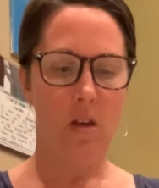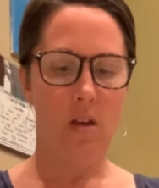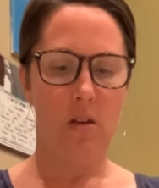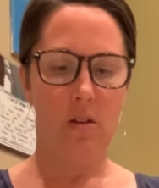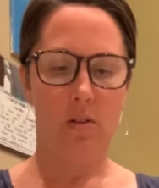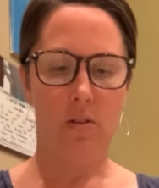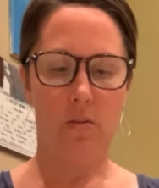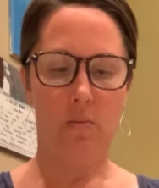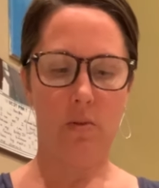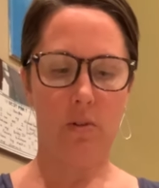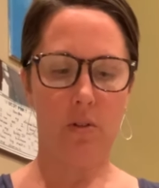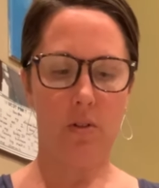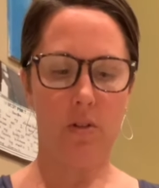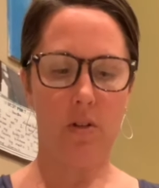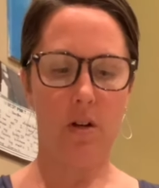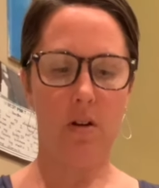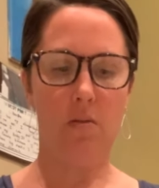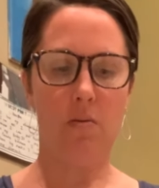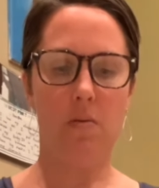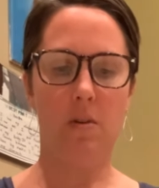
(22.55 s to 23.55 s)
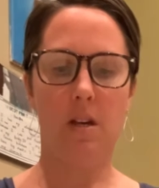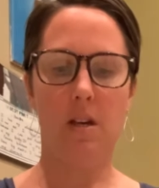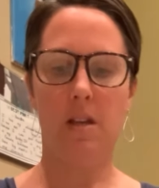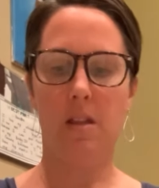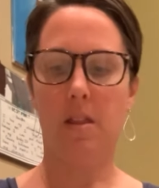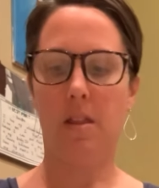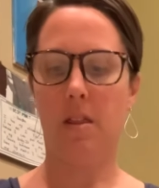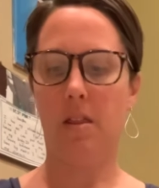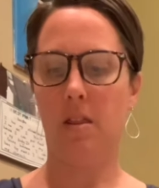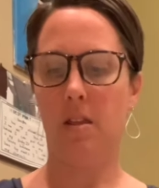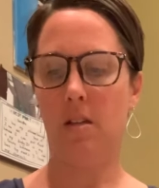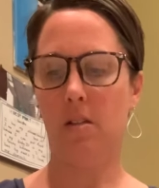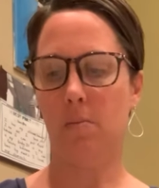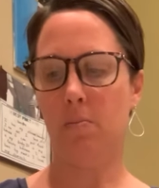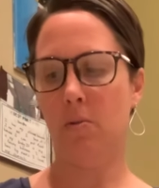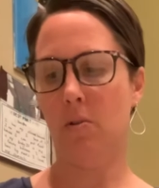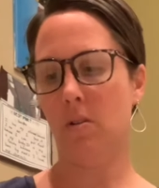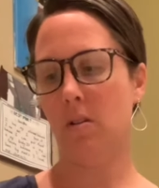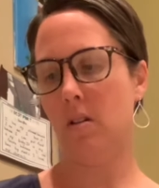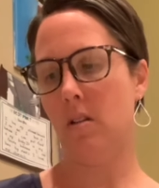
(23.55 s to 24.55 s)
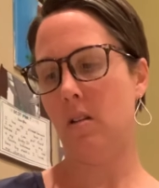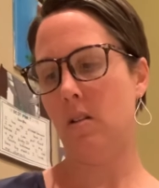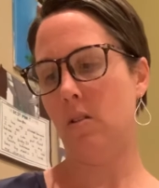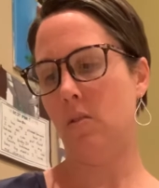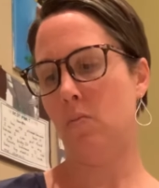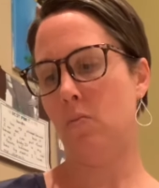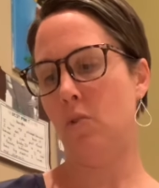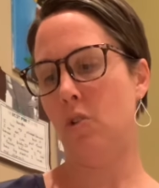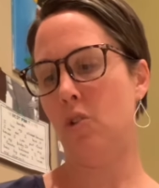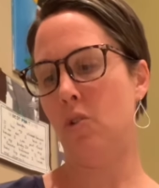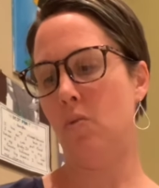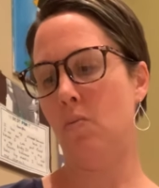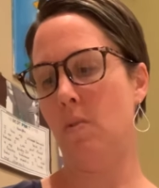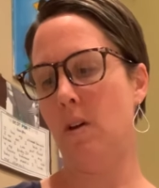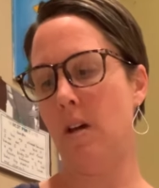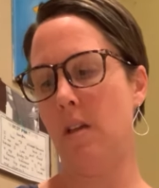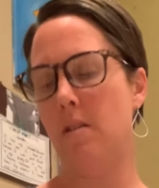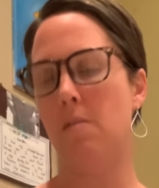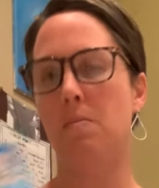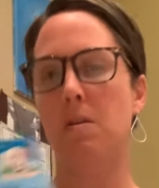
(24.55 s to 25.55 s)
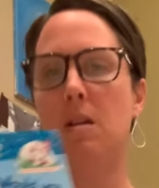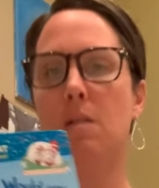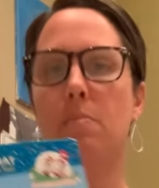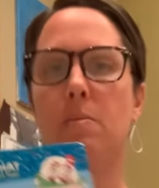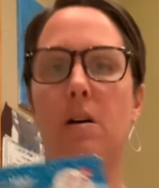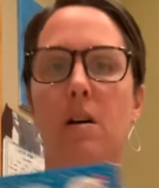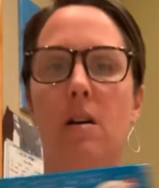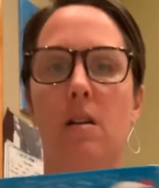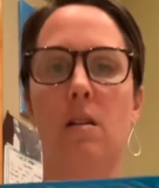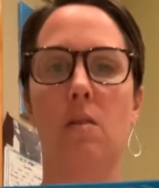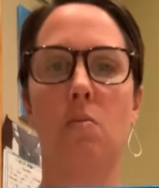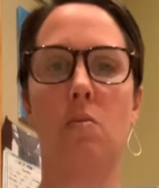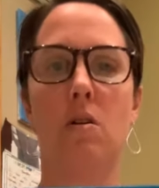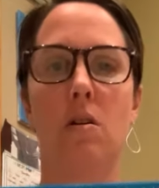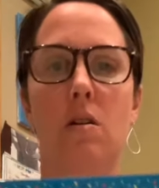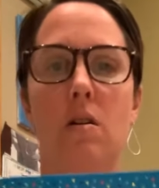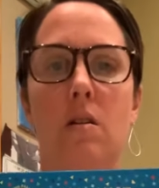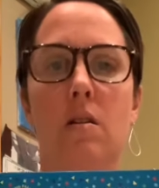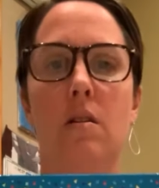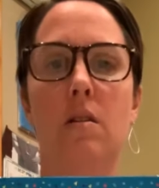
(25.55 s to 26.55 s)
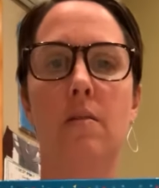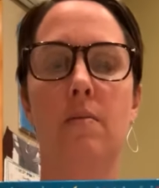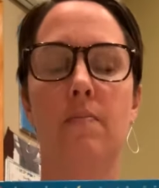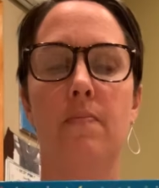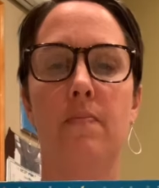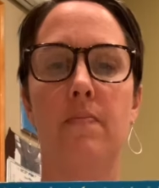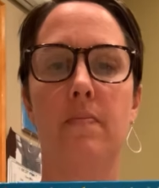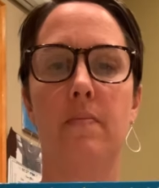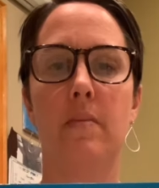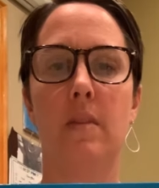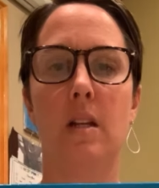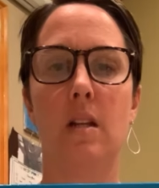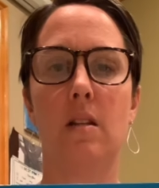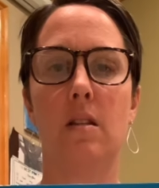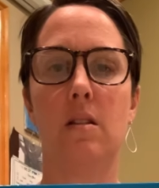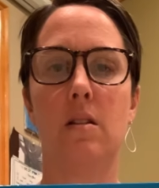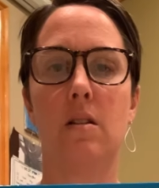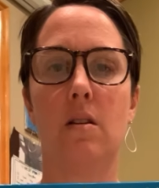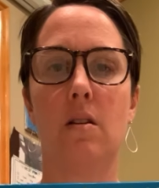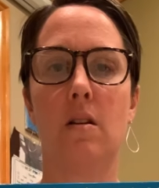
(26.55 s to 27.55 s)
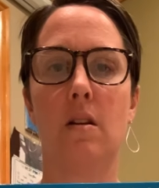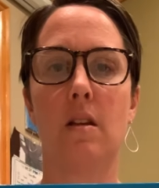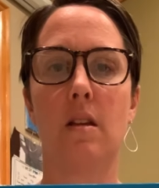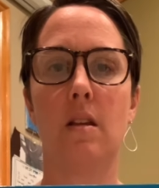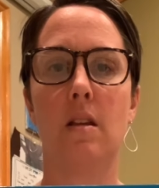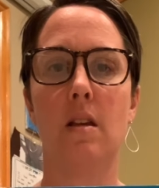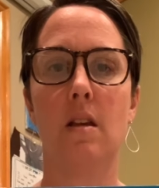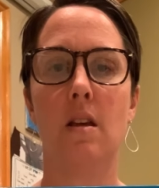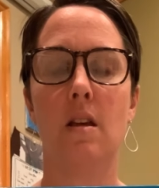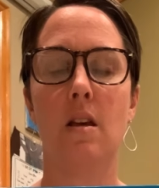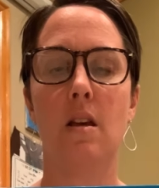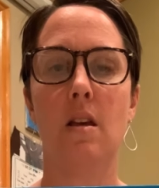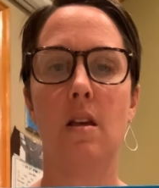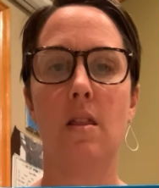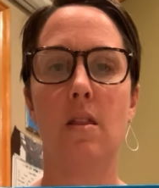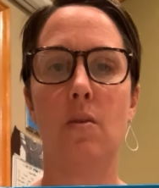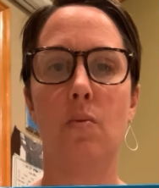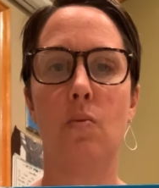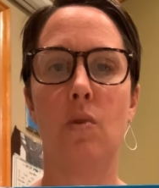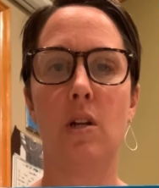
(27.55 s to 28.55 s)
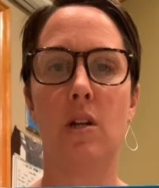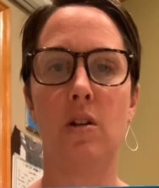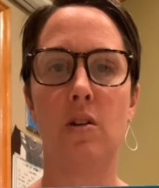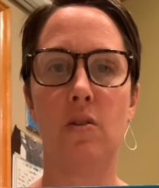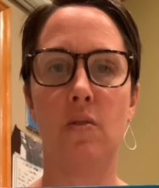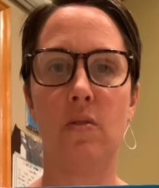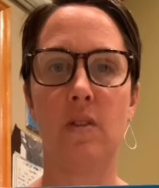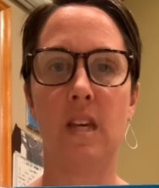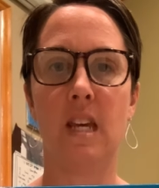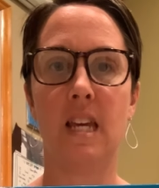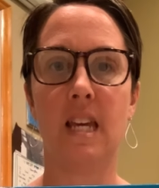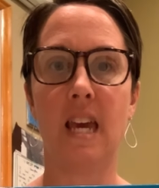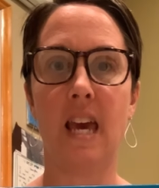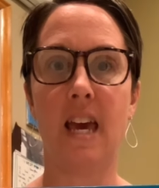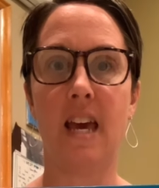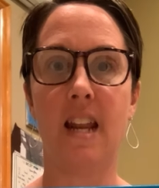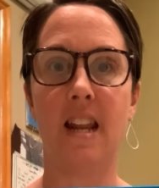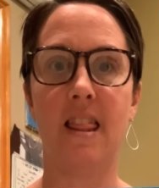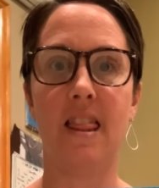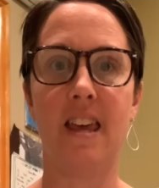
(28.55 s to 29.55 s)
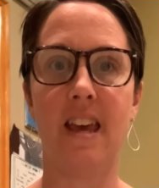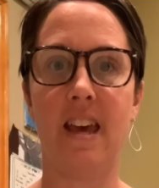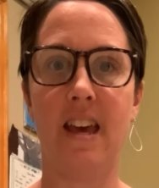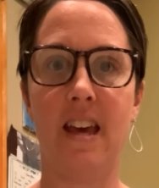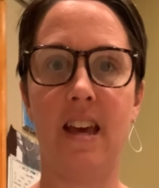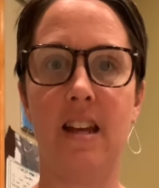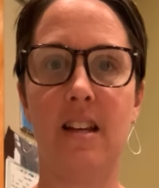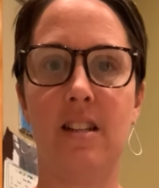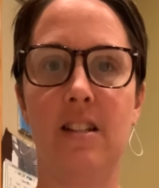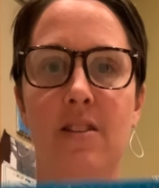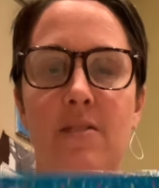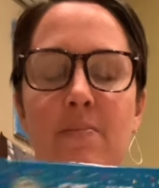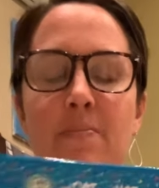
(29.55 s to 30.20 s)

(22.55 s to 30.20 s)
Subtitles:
So we'll start with this book, and it's Would You Rather Be a Pollywog? And it's starring the one and only Cat in the Hat.